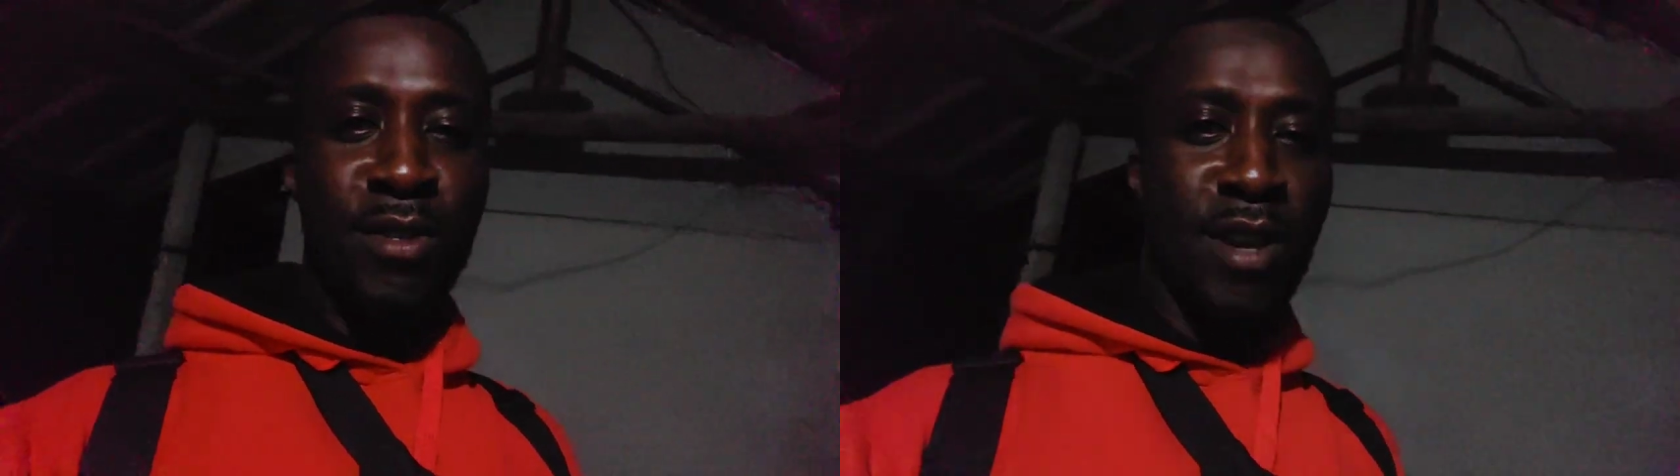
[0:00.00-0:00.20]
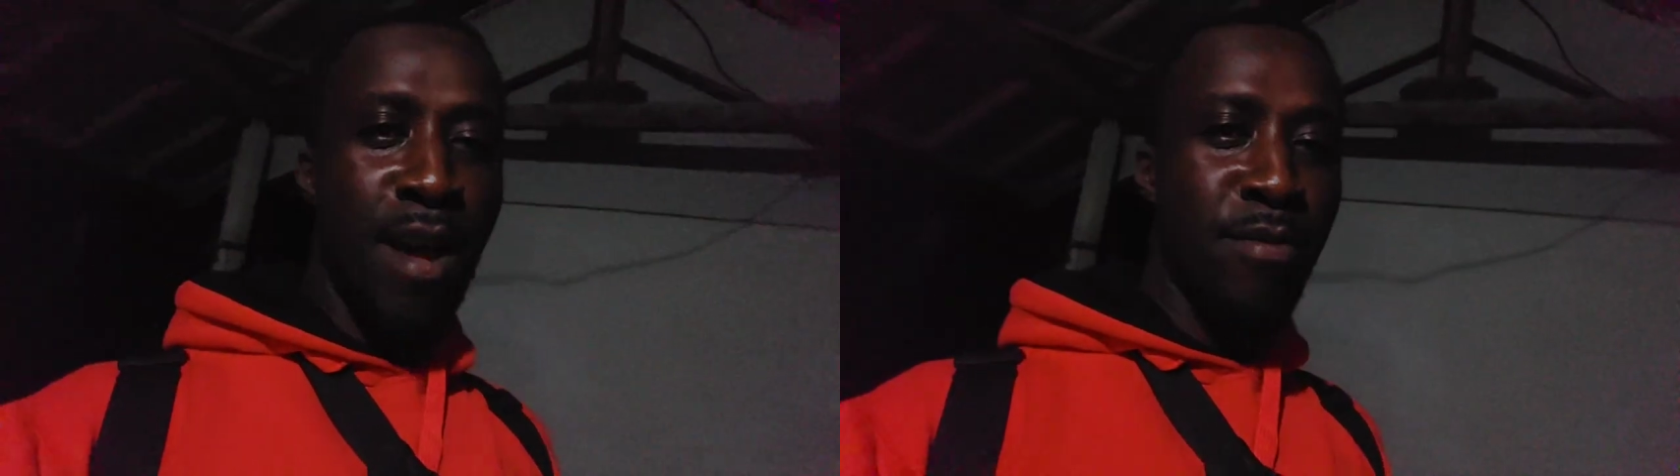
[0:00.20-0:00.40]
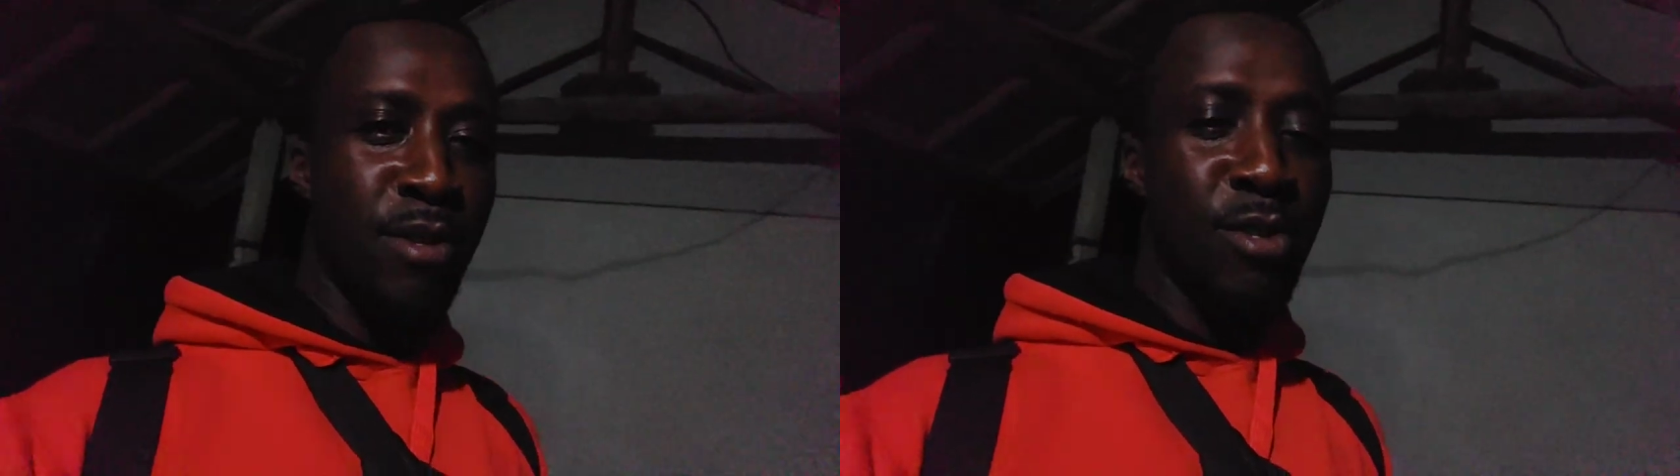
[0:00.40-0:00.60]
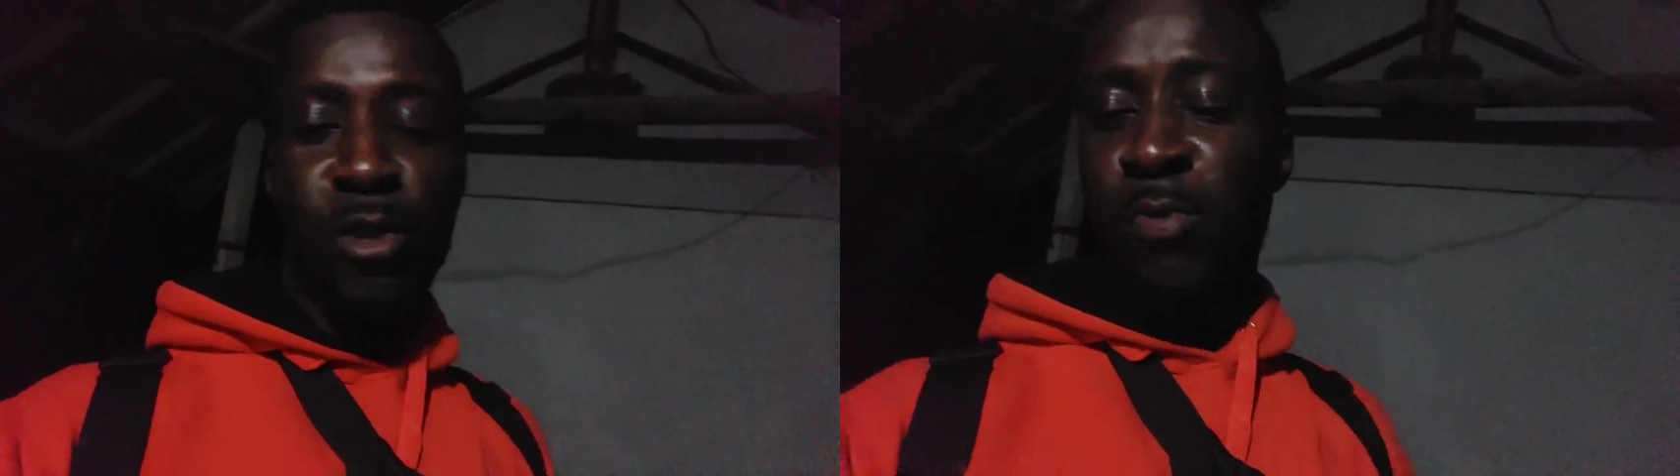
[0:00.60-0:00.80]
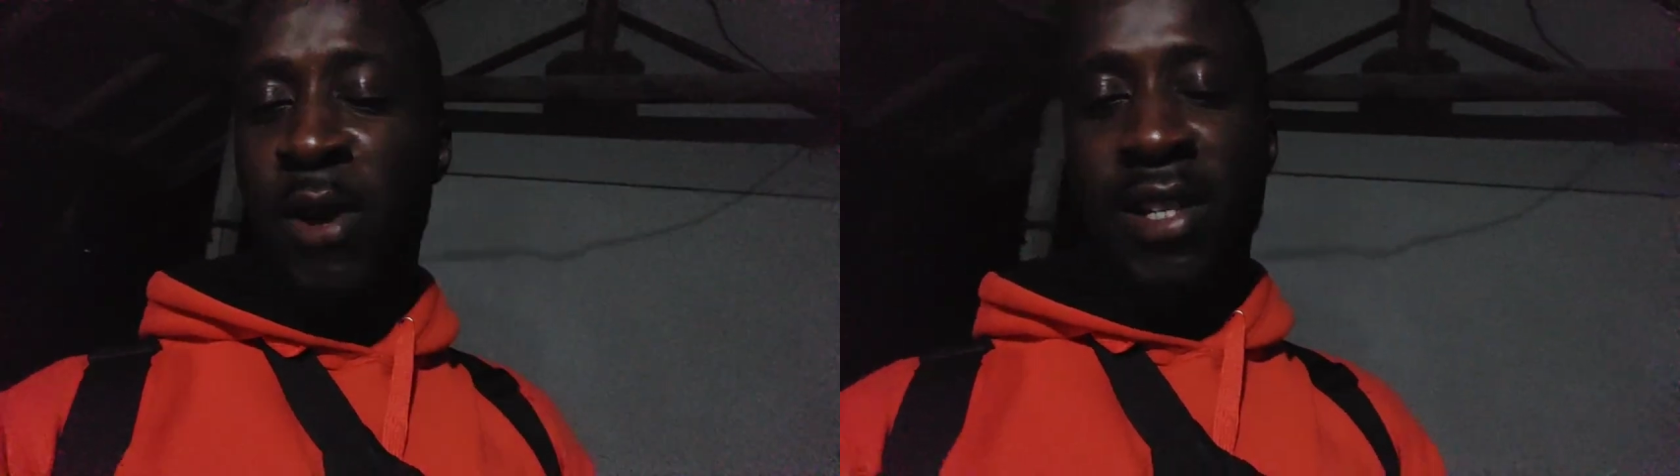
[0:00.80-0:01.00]
Now I'm just
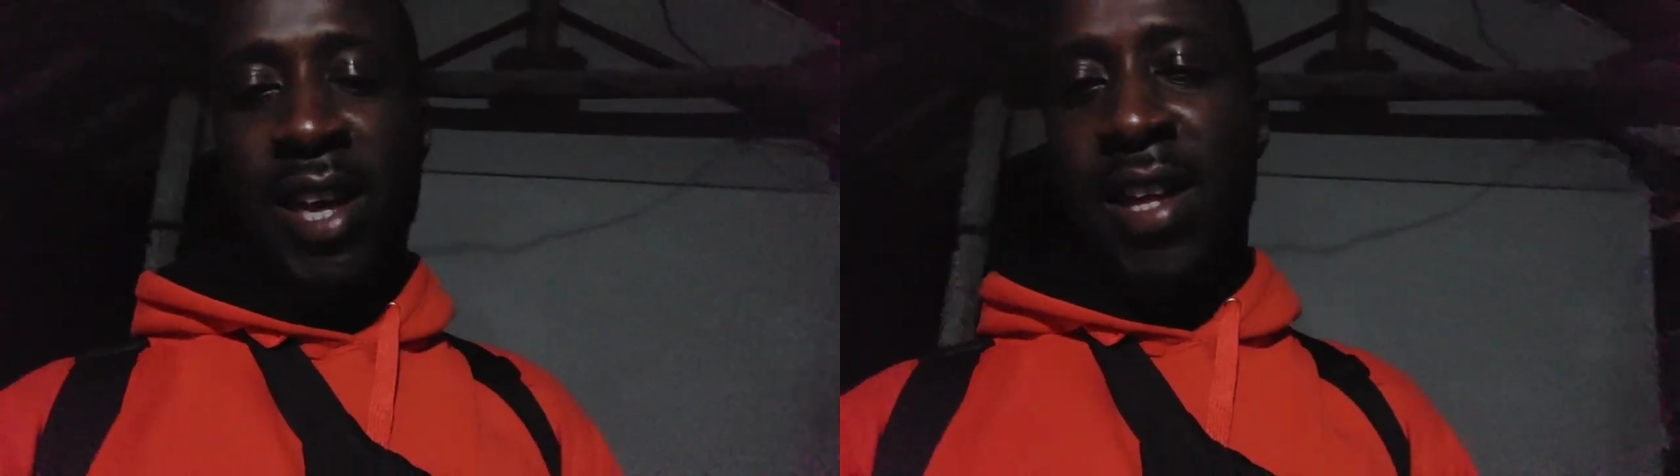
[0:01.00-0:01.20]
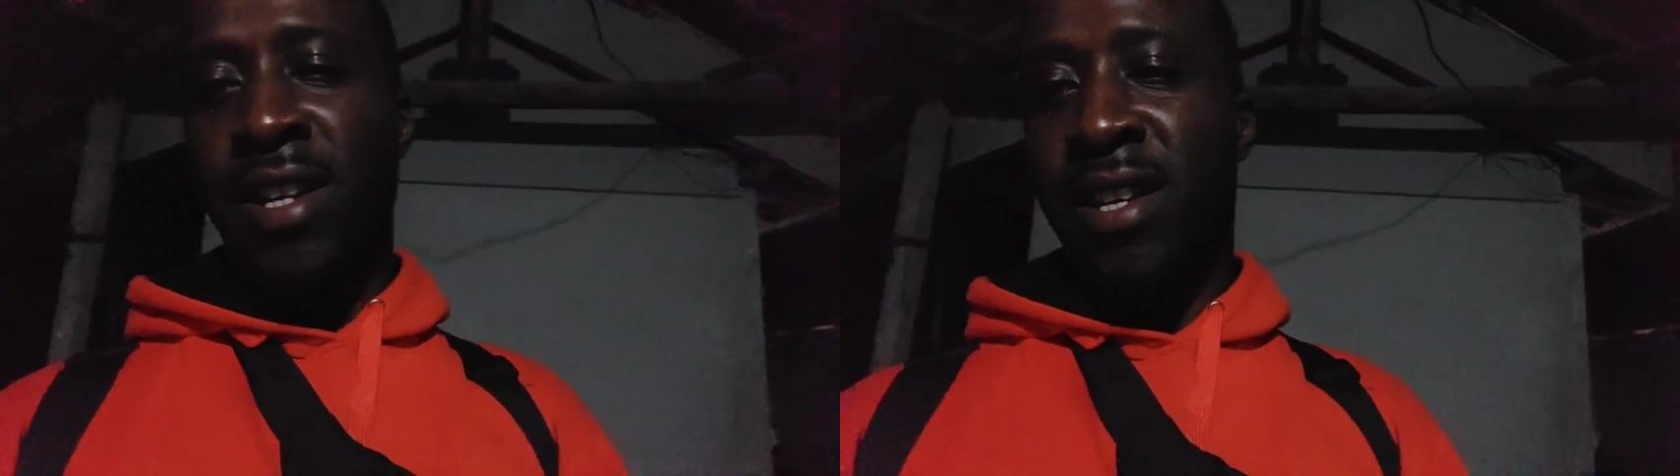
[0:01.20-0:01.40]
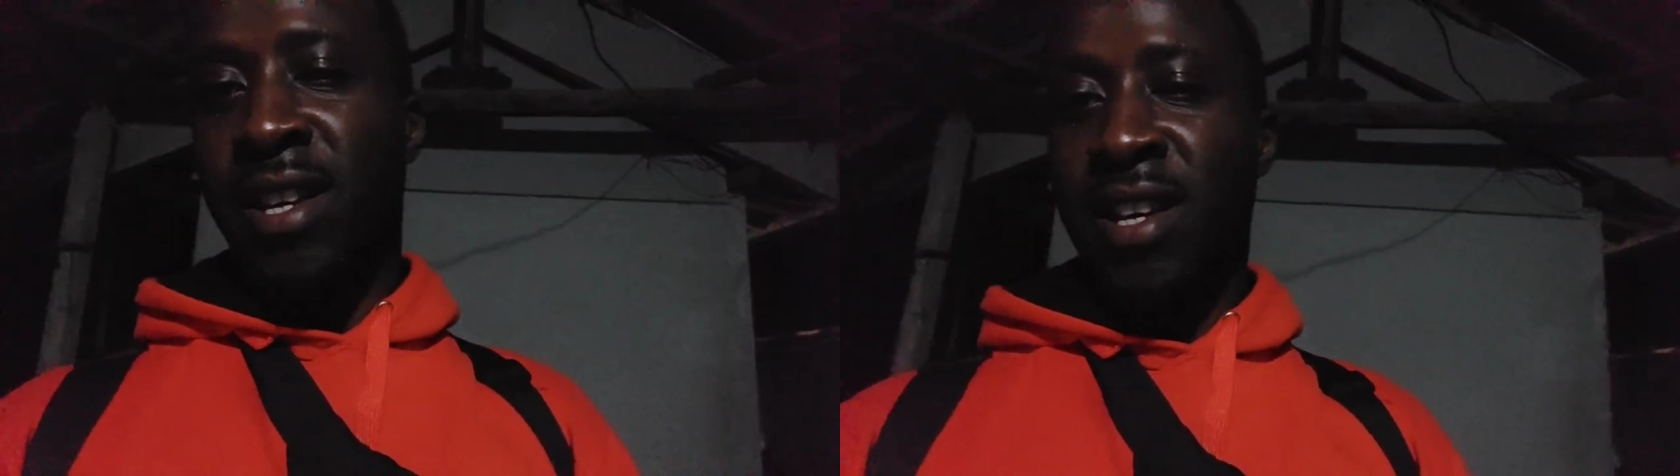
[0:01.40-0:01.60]
super excited